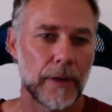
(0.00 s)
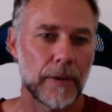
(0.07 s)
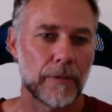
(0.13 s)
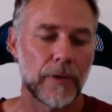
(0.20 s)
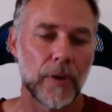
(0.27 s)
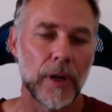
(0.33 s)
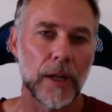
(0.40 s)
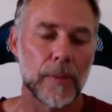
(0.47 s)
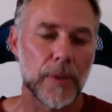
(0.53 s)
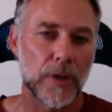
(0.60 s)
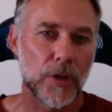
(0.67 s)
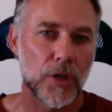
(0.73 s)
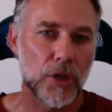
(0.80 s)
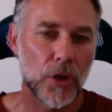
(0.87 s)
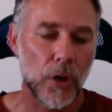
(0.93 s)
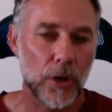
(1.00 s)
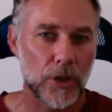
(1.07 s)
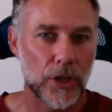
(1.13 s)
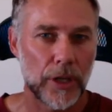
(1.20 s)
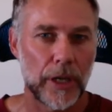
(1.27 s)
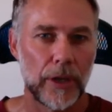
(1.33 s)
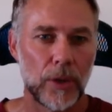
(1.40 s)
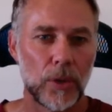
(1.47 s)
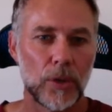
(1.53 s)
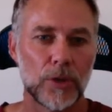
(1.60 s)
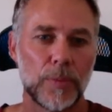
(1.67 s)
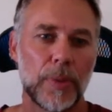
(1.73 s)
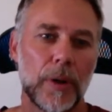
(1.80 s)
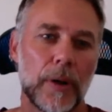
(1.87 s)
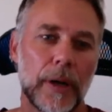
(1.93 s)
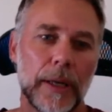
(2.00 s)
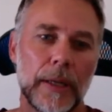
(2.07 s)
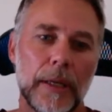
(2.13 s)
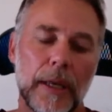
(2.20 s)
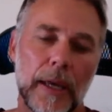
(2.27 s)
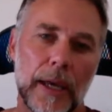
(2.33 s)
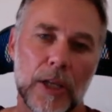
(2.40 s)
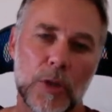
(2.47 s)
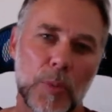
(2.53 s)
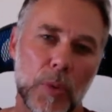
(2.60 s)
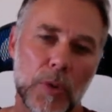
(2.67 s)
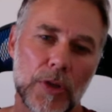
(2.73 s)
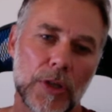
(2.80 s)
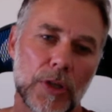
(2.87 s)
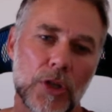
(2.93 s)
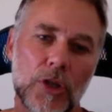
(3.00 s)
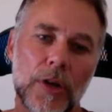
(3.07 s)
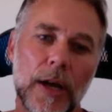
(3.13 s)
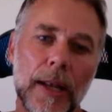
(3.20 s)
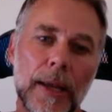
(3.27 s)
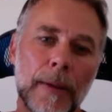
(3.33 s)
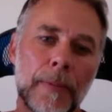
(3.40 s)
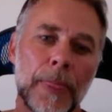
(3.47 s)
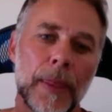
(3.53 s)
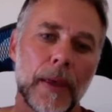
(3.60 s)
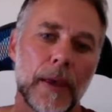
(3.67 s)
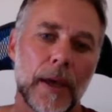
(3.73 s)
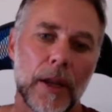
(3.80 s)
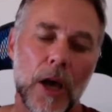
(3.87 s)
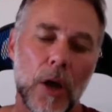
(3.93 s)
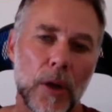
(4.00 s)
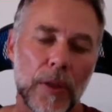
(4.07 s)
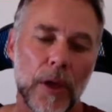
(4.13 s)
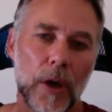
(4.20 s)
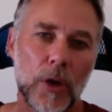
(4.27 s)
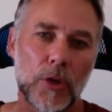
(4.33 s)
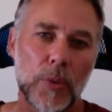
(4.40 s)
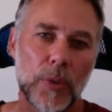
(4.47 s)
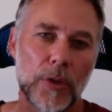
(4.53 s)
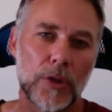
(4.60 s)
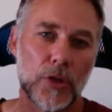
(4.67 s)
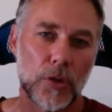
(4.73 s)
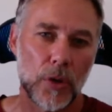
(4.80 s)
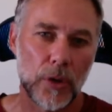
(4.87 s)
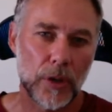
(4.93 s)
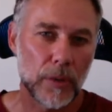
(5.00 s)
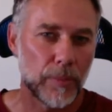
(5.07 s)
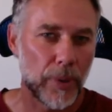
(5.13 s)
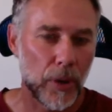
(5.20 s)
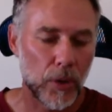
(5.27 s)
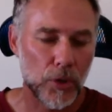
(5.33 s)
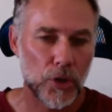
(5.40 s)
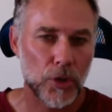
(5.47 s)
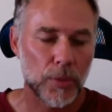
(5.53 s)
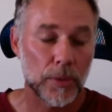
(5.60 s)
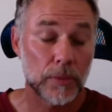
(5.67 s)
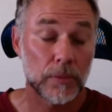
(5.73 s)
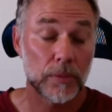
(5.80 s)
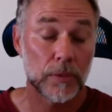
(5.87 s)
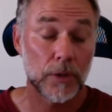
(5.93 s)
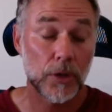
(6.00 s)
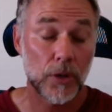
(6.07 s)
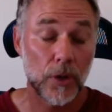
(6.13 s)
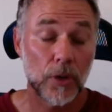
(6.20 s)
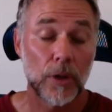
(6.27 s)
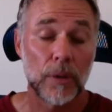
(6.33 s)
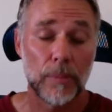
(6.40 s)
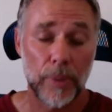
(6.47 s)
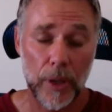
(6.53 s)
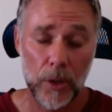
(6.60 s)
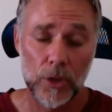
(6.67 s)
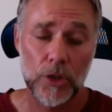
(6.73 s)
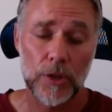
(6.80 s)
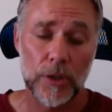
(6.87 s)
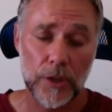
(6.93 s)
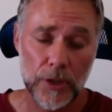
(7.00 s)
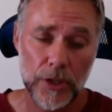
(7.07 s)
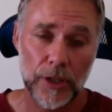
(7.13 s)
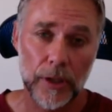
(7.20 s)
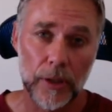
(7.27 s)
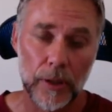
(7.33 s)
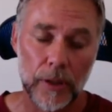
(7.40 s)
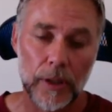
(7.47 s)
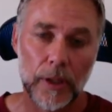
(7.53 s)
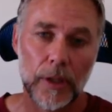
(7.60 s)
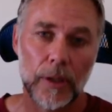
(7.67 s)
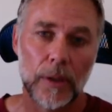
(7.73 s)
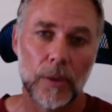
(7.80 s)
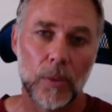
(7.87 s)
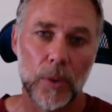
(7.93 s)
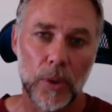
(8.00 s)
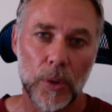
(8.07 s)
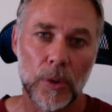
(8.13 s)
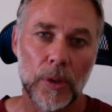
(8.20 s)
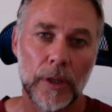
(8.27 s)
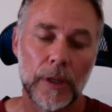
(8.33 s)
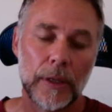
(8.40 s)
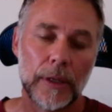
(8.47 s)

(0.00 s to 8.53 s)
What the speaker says: very limited stocks held by exporters in Australia, and only those with a strong compulsion to sell will